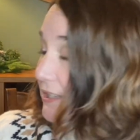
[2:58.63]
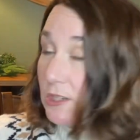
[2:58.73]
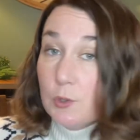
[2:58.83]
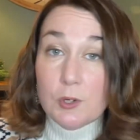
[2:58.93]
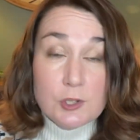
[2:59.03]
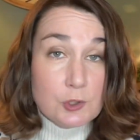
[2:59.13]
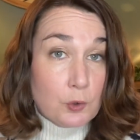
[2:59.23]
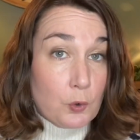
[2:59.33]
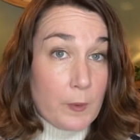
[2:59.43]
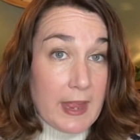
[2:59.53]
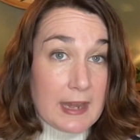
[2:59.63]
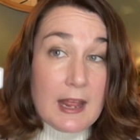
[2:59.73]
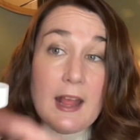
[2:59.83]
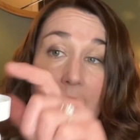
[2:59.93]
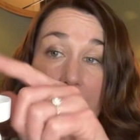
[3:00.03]
and you can screw in
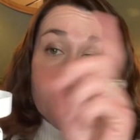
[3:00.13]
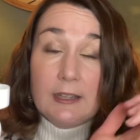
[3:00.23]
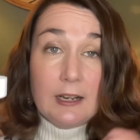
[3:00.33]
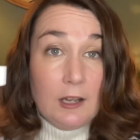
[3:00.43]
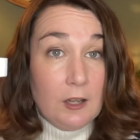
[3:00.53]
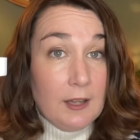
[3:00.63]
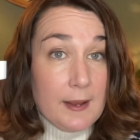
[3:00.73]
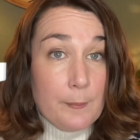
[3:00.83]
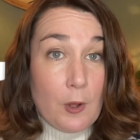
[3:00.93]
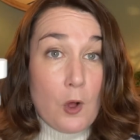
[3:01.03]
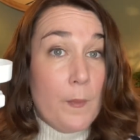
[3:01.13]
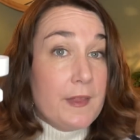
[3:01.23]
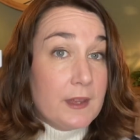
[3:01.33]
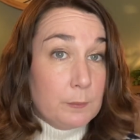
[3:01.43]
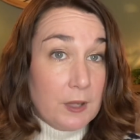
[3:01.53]
the little light bulb
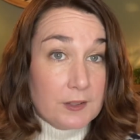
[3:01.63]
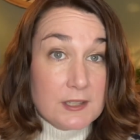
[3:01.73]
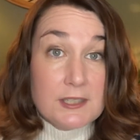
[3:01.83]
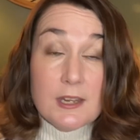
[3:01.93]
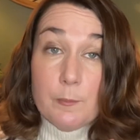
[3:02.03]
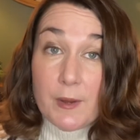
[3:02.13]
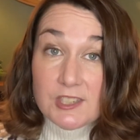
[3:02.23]
and then plug this in. But